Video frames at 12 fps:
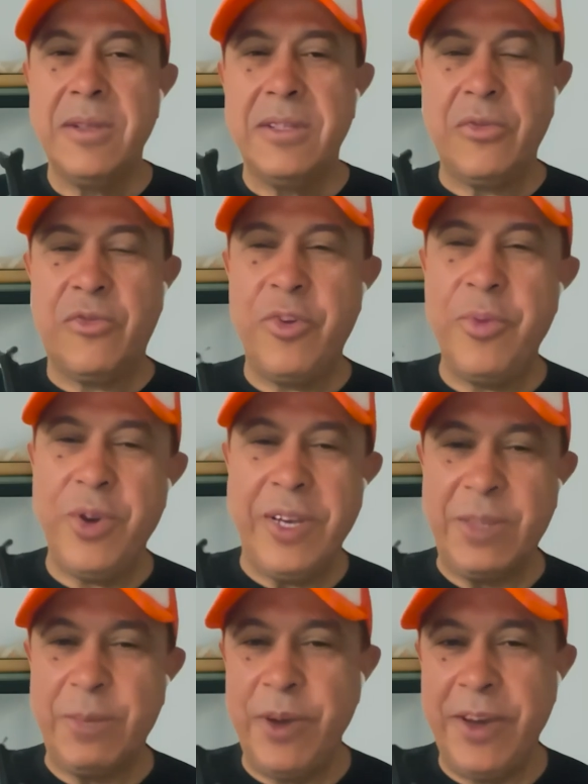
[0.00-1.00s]
So from your
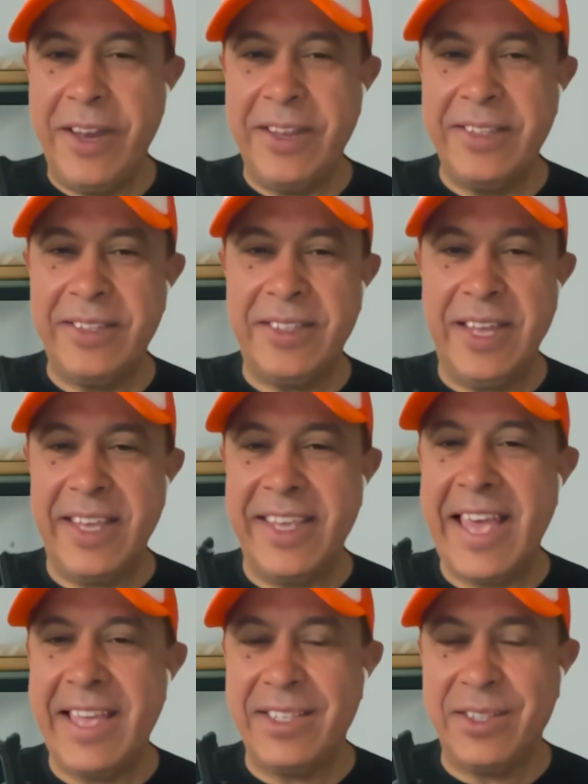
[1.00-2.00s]
experience and the
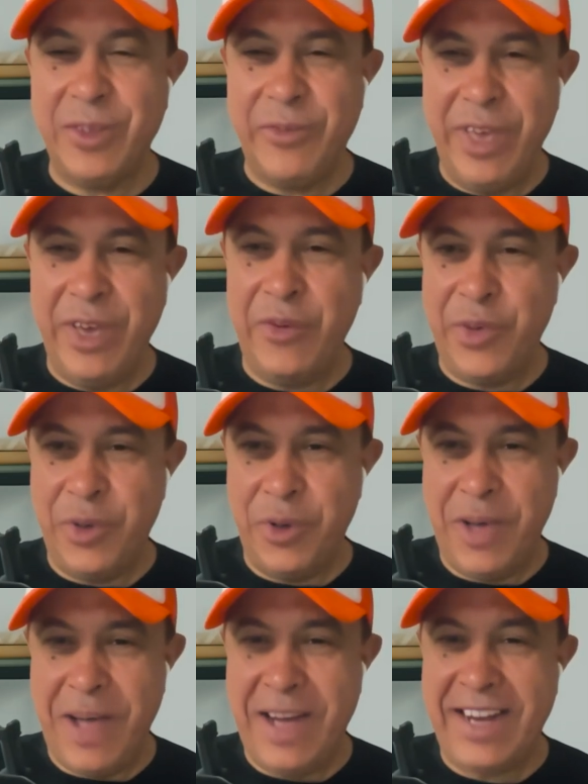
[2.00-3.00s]
guests you've interviewed in
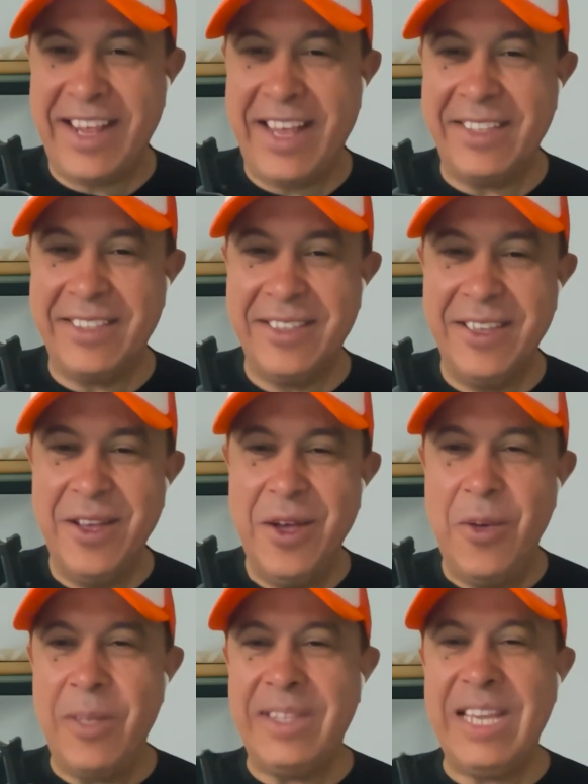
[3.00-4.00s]
your podcast,
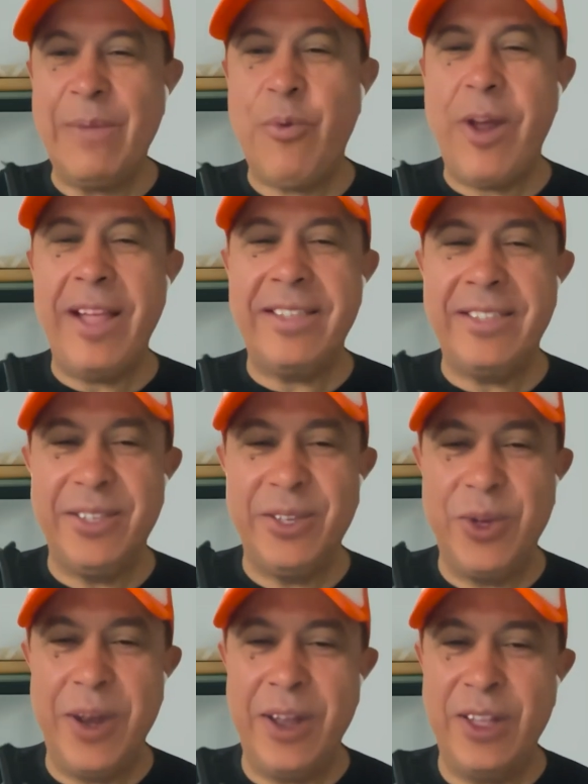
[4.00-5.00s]
what separates the
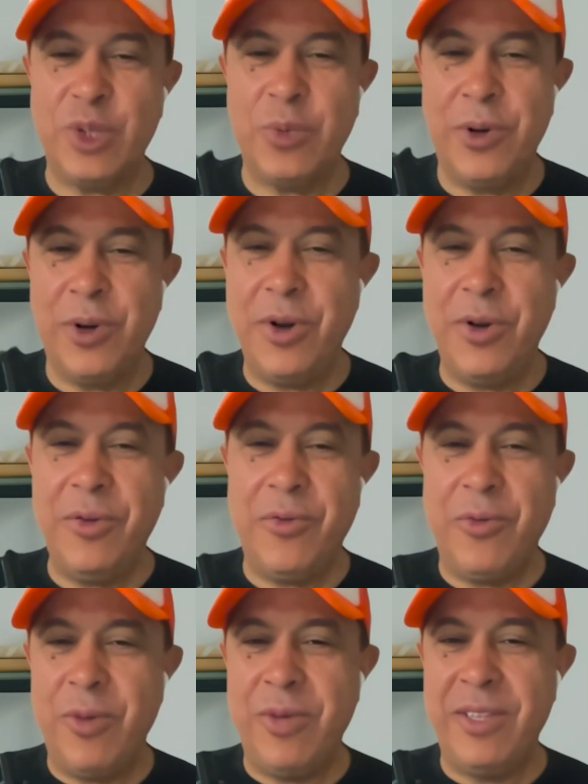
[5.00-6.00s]
good entrepreneur
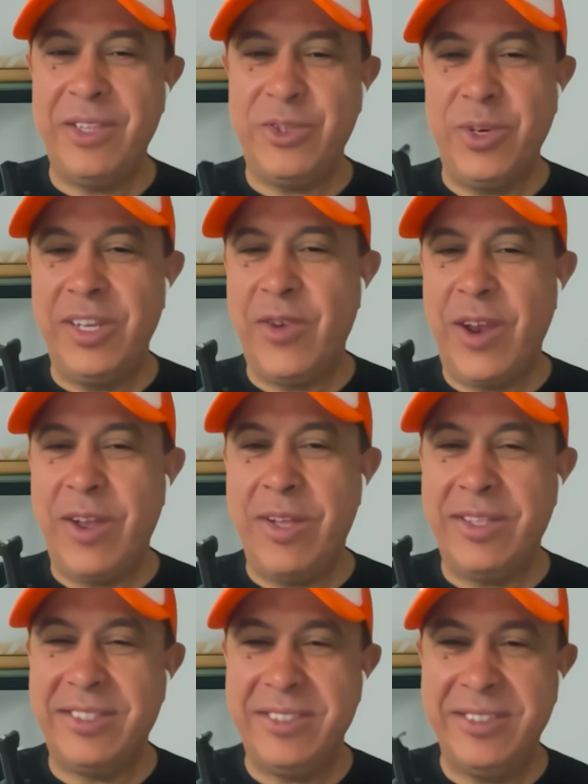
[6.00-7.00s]
from the truly great
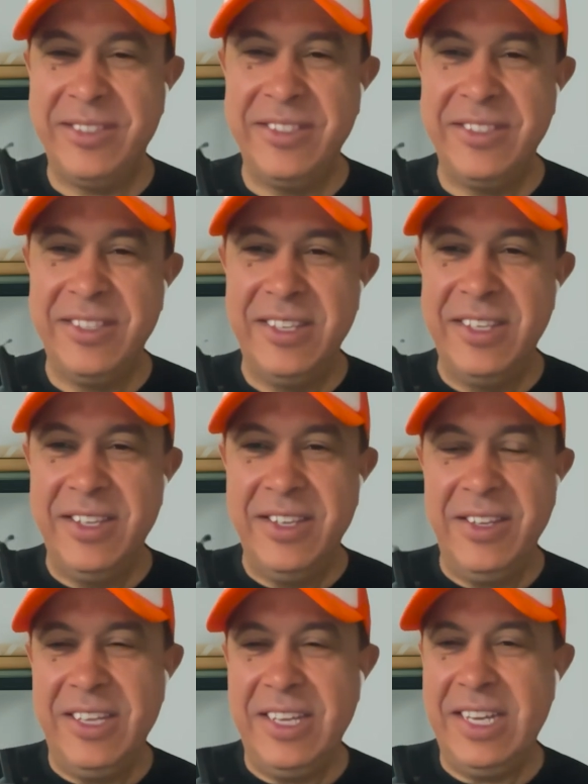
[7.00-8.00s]
ones
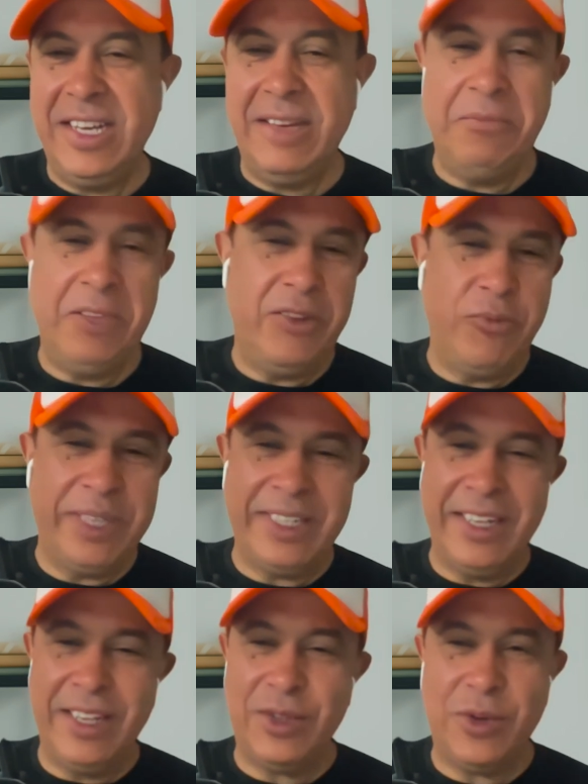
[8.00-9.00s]
in
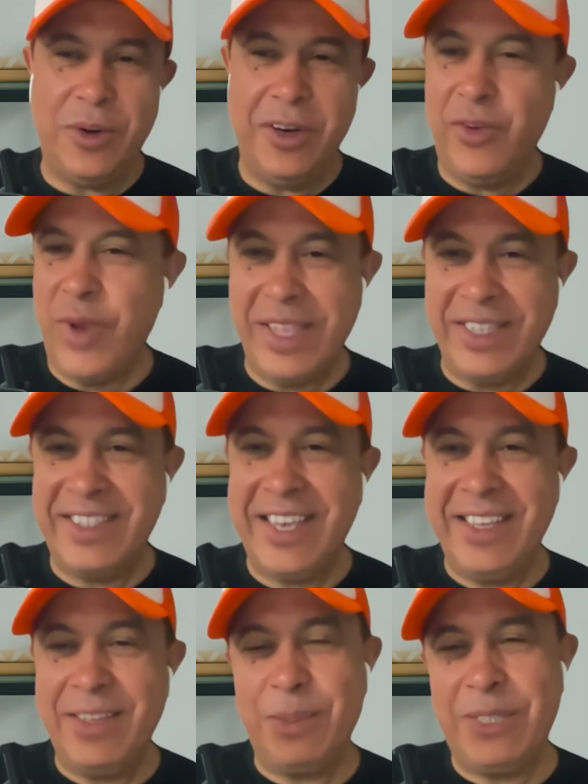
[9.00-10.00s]
business or in real
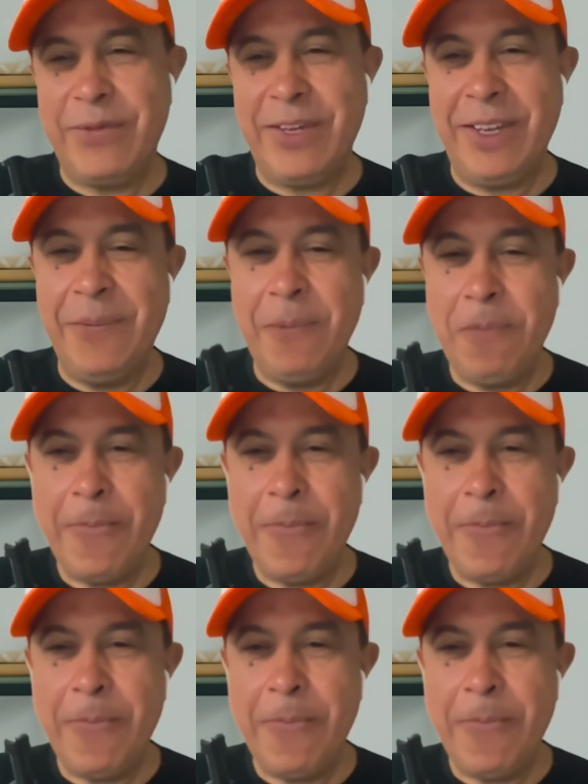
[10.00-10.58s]
estate specifically?